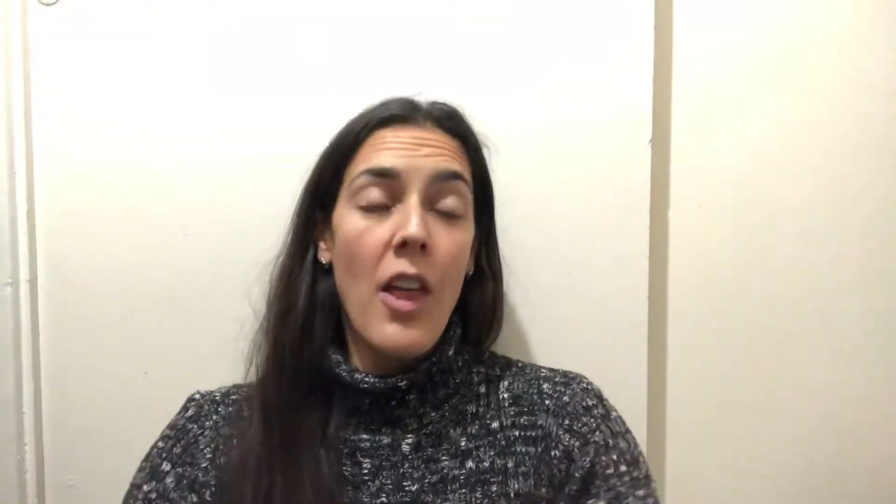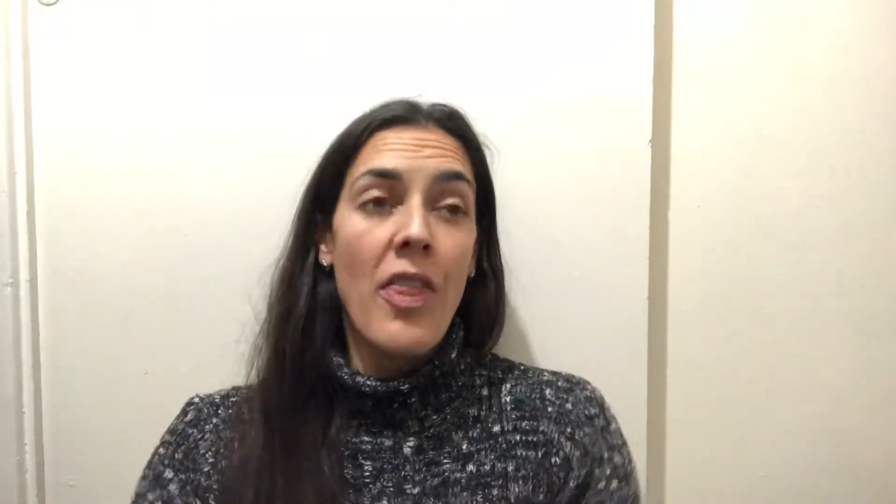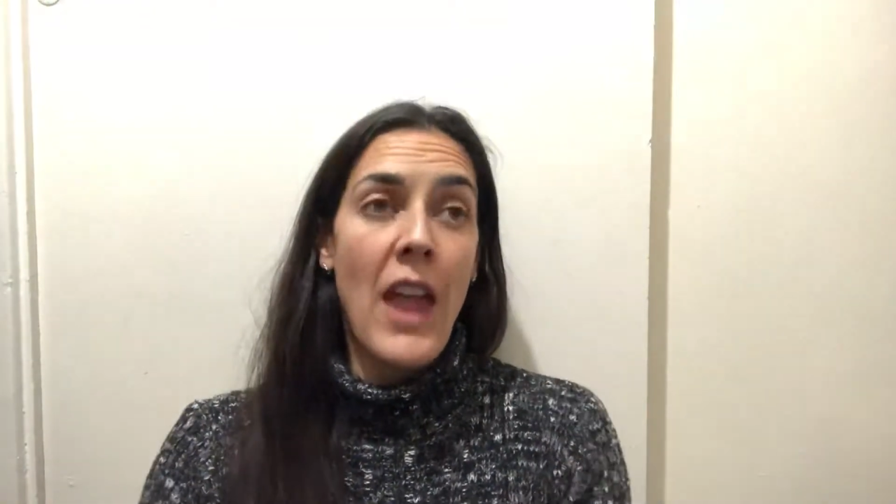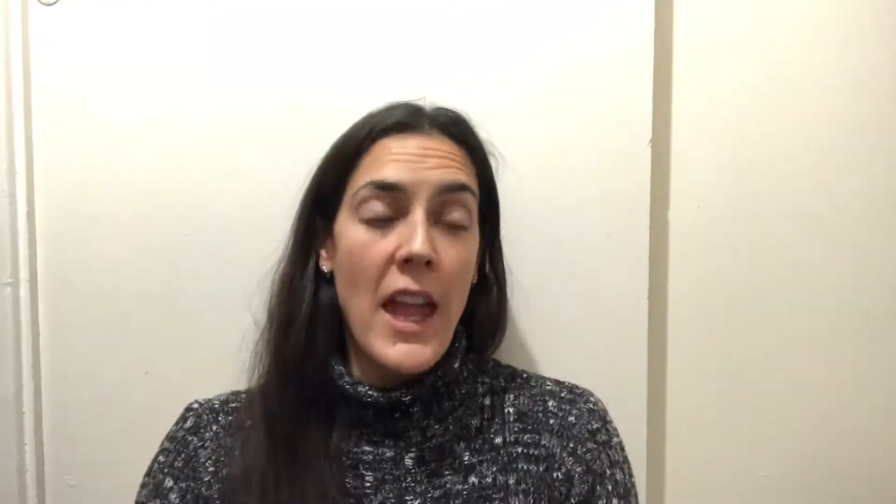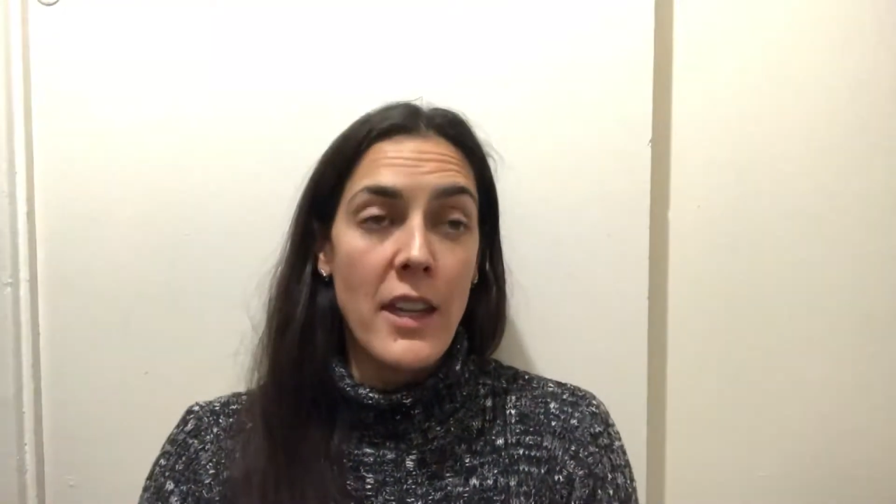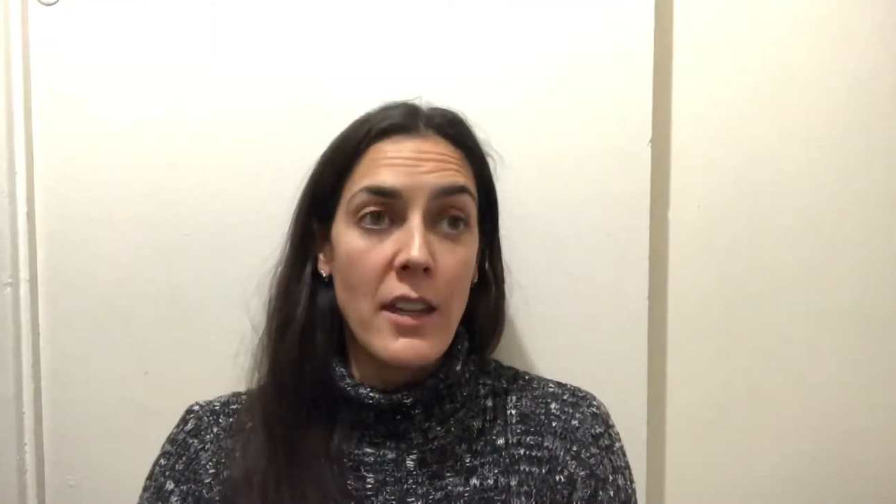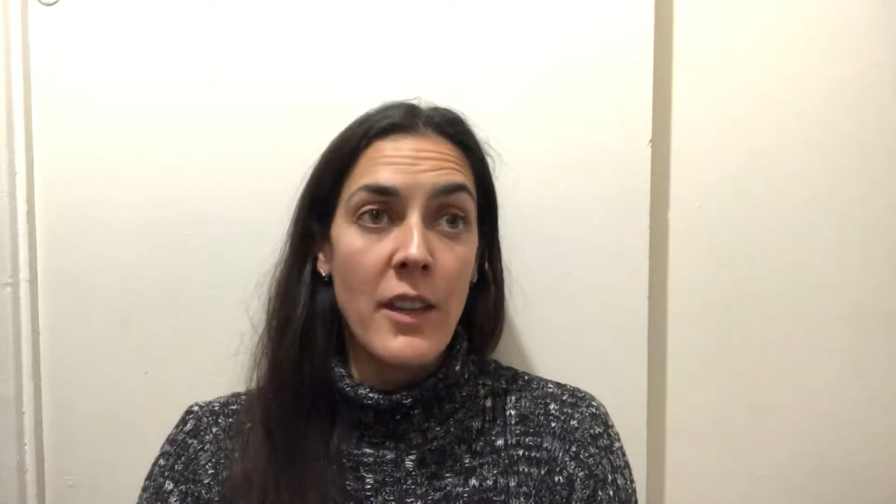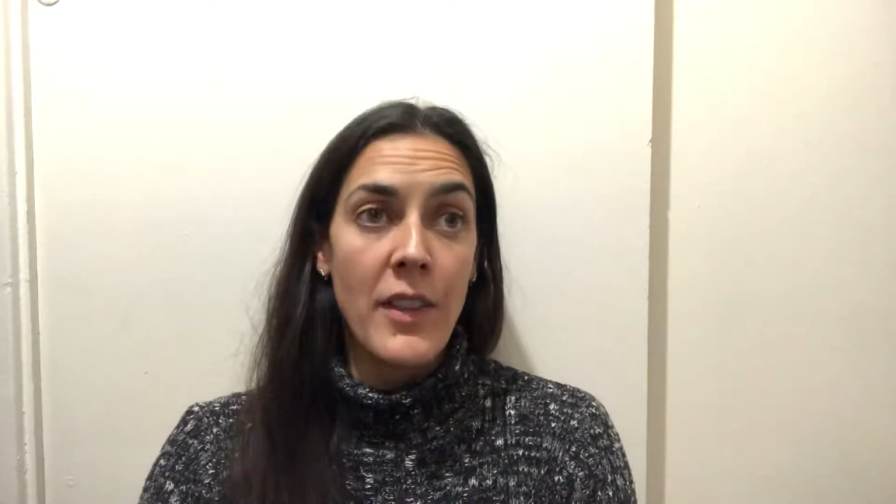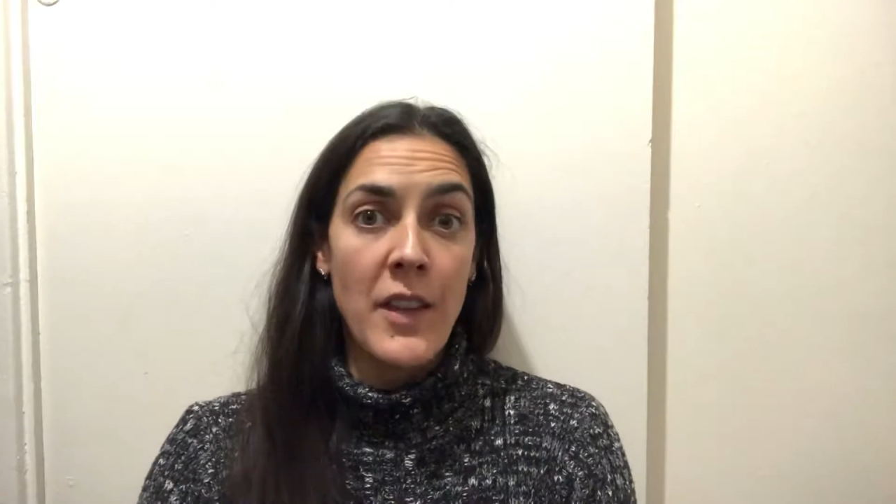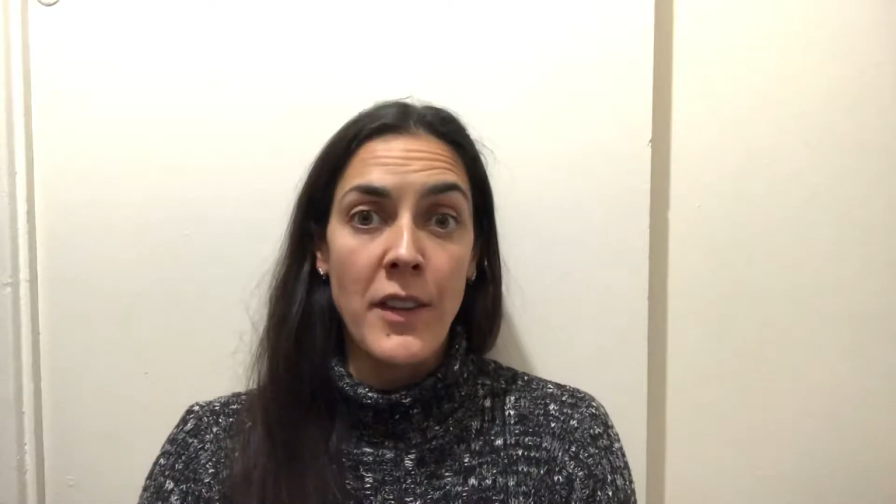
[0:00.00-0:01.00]
then
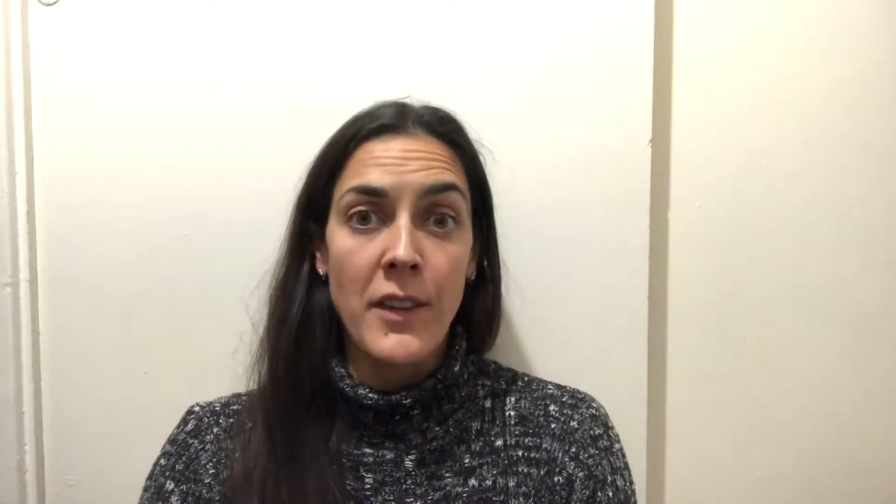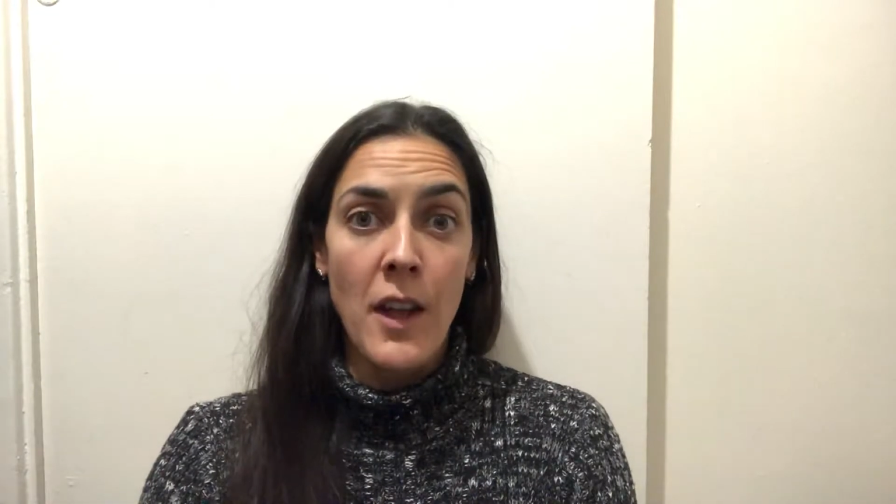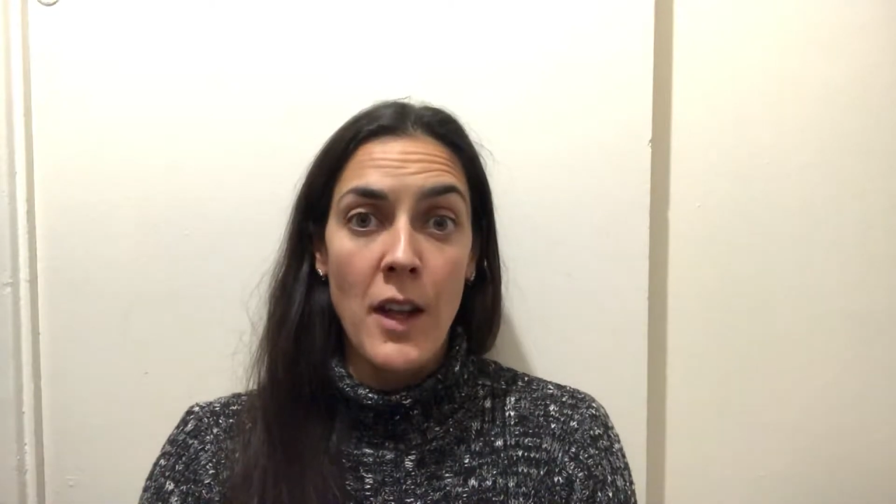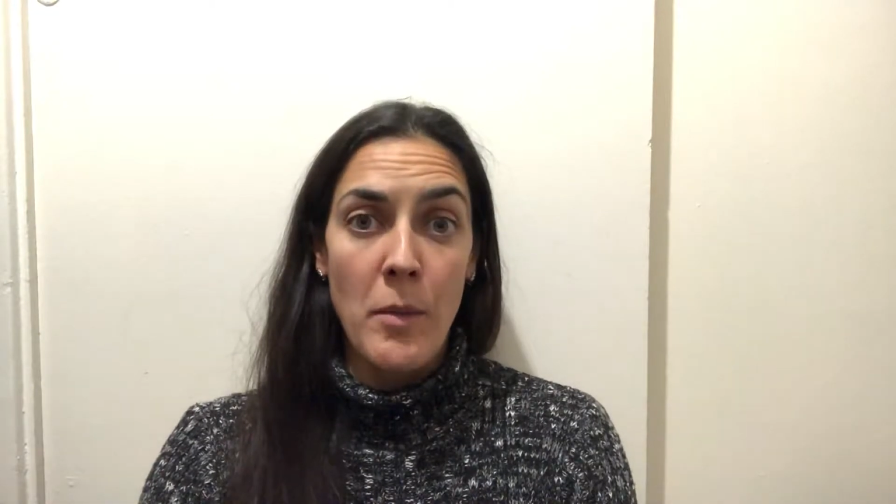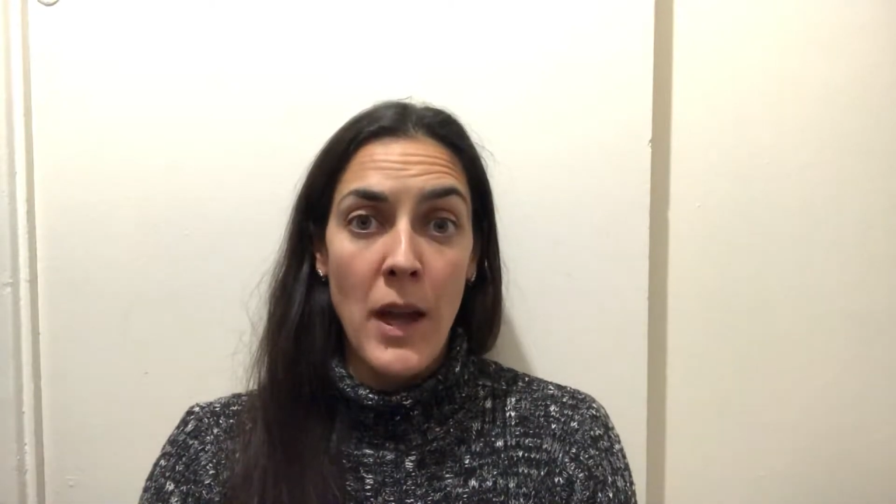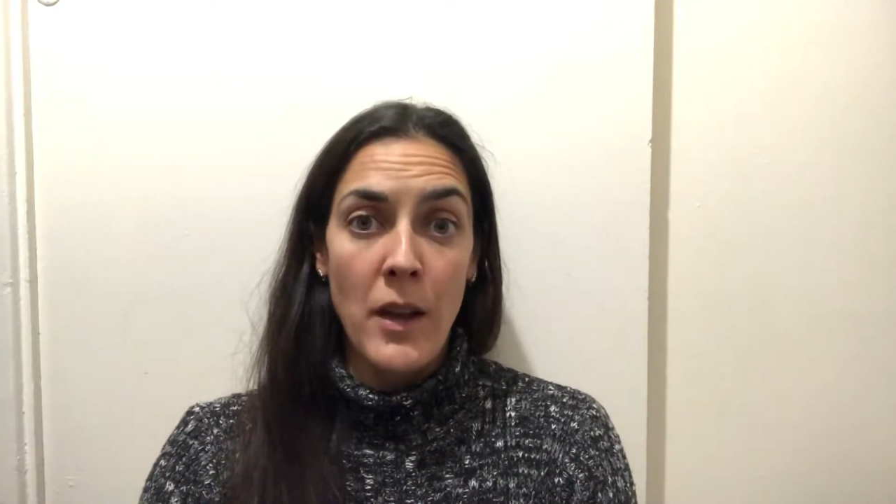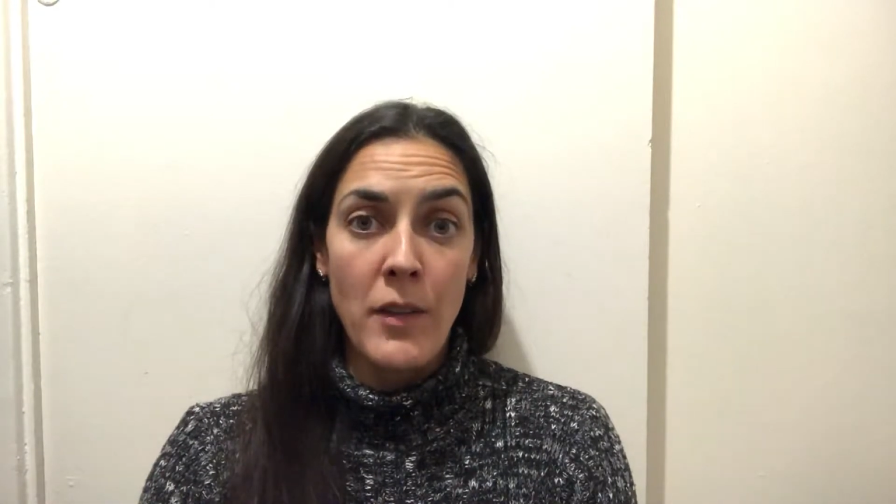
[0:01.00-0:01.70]
there's a certain amount